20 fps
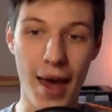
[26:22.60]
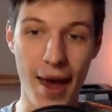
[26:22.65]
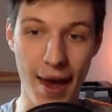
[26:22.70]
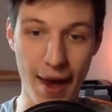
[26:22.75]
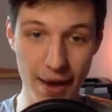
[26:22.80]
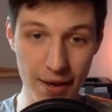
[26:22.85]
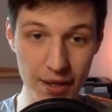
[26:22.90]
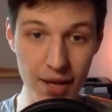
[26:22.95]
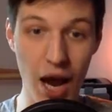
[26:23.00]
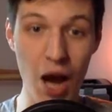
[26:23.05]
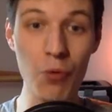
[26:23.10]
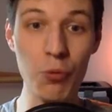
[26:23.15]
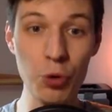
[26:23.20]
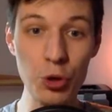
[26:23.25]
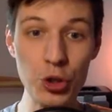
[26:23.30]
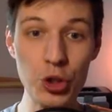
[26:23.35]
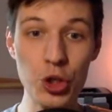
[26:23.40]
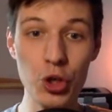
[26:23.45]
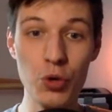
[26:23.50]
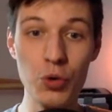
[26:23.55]
And I
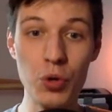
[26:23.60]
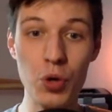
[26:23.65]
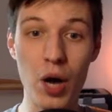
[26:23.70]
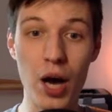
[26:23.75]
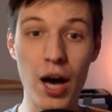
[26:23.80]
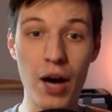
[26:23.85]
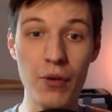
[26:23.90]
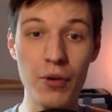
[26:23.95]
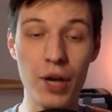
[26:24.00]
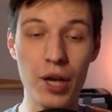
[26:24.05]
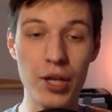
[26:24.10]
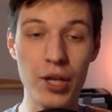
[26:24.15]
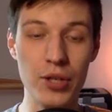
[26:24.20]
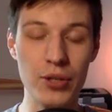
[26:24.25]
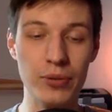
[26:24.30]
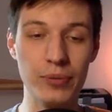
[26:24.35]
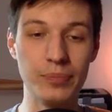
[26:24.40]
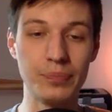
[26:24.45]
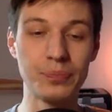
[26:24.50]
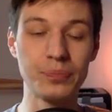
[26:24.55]
will show you how I
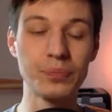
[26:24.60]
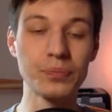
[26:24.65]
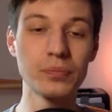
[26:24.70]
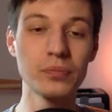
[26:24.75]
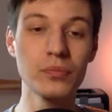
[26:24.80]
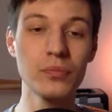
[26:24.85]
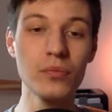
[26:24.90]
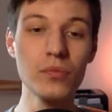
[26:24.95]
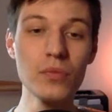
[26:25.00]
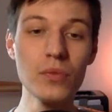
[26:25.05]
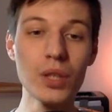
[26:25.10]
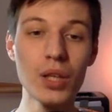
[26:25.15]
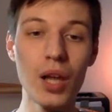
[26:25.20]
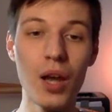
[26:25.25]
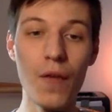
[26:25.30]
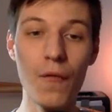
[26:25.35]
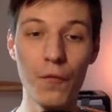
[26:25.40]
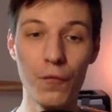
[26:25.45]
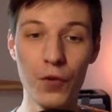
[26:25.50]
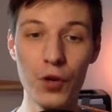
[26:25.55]
do.
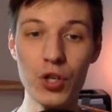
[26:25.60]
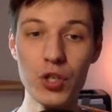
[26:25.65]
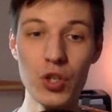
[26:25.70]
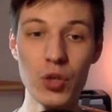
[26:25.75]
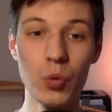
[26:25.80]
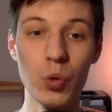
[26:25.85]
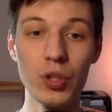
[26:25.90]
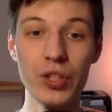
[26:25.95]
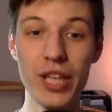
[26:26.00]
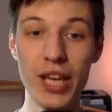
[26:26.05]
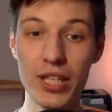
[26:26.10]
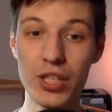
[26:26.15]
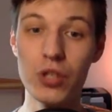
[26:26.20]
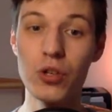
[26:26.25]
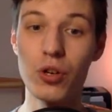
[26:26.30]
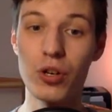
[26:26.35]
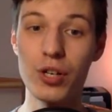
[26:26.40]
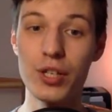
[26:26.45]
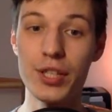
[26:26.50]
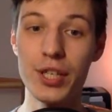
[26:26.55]
First of all, test
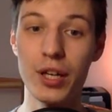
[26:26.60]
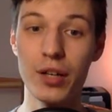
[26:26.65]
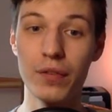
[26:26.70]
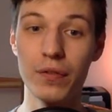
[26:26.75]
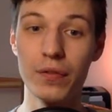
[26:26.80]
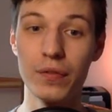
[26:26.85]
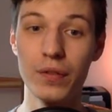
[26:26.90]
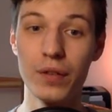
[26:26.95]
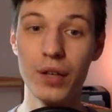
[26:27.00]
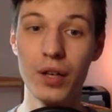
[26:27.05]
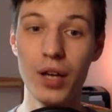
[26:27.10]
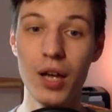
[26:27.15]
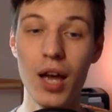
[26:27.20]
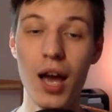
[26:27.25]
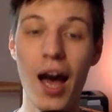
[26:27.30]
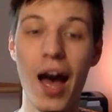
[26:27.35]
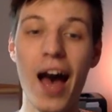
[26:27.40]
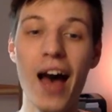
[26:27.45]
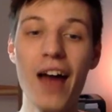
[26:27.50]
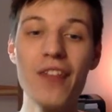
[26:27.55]
yourself.
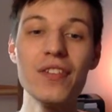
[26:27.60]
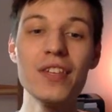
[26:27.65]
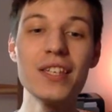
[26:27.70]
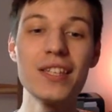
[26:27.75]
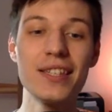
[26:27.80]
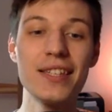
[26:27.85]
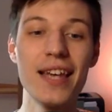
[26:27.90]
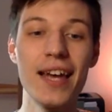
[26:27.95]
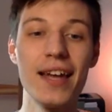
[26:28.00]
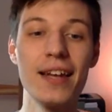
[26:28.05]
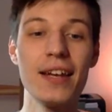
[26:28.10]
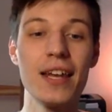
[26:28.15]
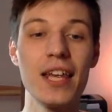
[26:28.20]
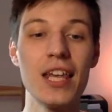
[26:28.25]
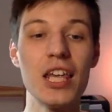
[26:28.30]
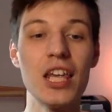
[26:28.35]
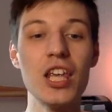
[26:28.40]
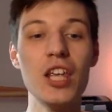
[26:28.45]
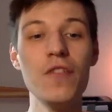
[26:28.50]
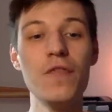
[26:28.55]
Understand
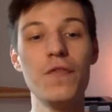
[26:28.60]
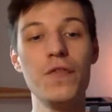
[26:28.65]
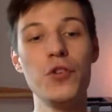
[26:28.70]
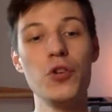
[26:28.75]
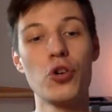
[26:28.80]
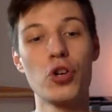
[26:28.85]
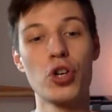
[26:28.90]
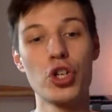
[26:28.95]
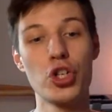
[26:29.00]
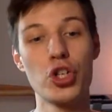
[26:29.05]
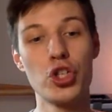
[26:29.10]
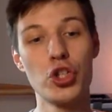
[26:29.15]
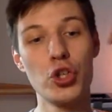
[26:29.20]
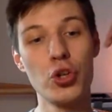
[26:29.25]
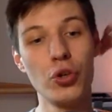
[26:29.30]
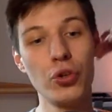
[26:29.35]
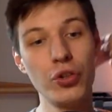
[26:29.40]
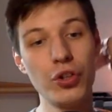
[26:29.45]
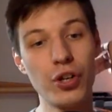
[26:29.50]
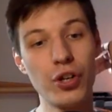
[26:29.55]
if your
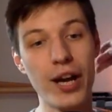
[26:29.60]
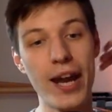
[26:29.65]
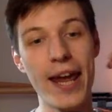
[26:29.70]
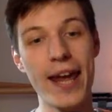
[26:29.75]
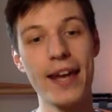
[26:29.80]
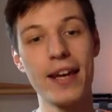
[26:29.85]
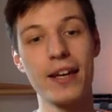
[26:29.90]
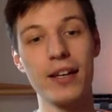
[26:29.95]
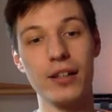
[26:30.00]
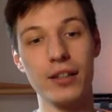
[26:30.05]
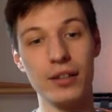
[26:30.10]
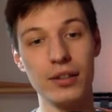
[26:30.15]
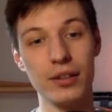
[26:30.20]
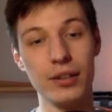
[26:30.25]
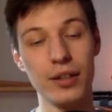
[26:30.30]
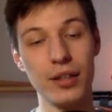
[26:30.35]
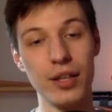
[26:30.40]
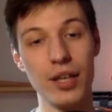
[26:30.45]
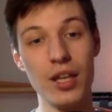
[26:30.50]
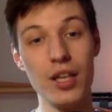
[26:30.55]
shoulder angle
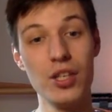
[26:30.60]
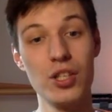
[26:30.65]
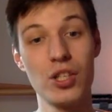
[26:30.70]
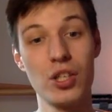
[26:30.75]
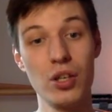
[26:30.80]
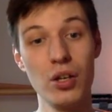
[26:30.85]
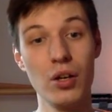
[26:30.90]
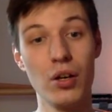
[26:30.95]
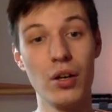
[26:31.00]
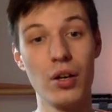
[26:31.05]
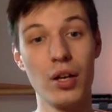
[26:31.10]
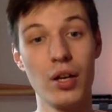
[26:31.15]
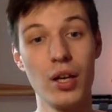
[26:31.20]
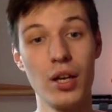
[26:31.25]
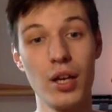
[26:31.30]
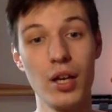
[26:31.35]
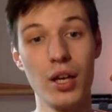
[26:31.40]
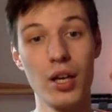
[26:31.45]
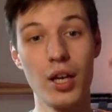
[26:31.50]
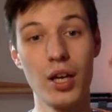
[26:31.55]
is good
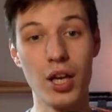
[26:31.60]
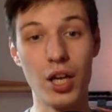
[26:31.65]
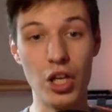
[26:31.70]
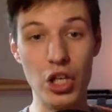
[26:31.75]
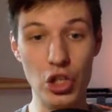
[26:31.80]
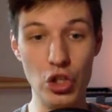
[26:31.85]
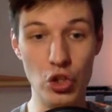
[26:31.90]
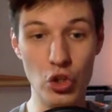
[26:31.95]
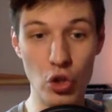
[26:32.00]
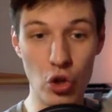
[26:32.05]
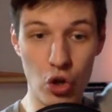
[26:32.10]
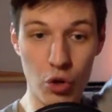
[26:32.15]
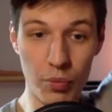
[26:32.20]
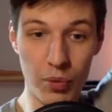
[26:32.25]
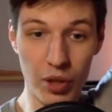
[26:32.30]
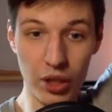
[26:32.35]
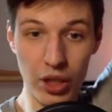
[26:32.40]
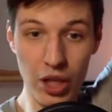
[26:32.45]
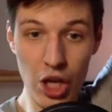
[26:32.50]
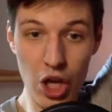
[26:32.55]
in
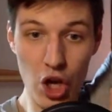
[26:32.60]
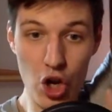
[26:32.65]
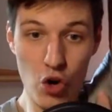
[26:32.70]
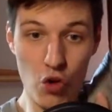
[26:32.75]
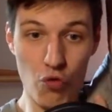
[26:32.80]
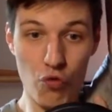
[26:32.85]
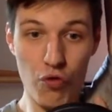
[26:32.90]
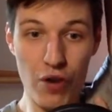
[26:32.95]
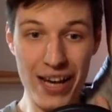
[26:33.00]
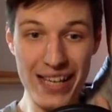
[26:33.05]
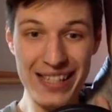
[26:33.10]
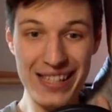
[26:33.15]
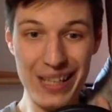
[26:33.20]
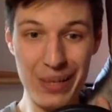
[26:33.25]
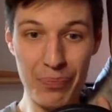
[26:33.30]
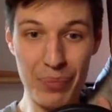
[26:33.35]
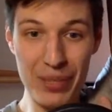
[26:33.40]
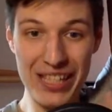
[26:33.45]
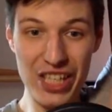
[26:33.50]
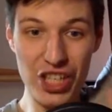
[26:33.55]
normal
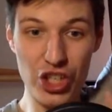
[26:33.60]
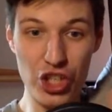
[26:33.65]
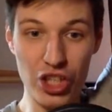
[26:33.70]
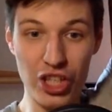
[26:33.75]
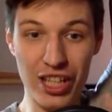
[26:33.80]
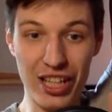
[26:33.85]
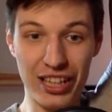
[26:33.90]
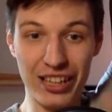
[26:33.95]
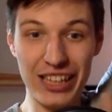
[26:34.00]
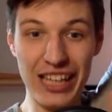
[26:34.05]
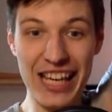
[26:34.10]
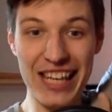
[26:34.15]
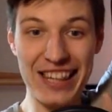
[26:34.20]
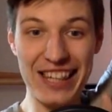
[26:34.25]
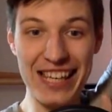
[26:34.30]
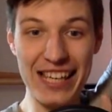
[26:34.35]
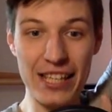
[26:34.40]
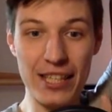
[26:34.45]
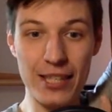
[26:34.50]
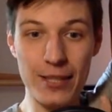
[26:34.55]
rested position like
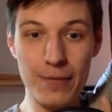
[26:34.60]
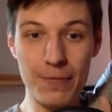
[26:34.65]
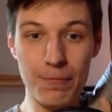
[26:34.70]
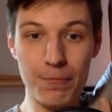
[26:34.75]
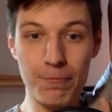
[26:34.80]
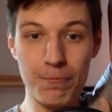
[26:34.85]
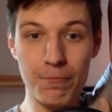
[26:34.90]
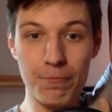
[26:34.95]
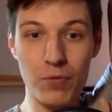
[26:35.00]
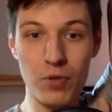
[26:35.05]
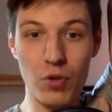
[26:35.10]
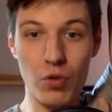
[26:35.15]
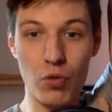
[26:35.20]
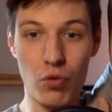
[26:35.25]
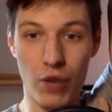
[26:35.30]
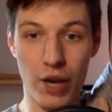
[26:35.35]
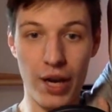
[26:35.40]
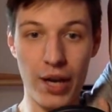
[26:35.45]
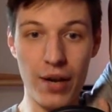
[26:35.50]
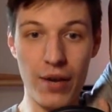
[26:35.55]
this,
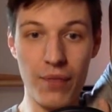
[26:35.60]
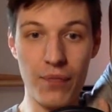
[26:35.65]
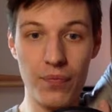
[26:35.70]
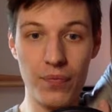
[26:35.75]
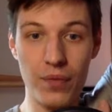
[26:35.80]
right?